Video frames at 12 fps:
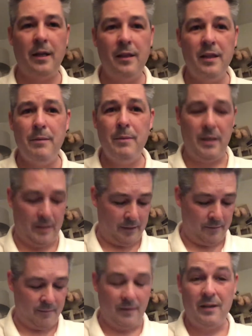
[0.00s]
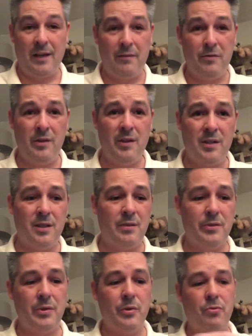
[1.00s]
a theme here. Every year I did the
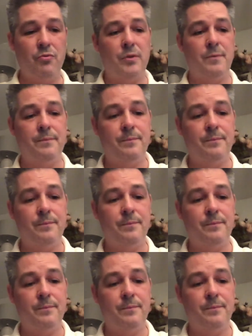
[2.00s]
Great North Run.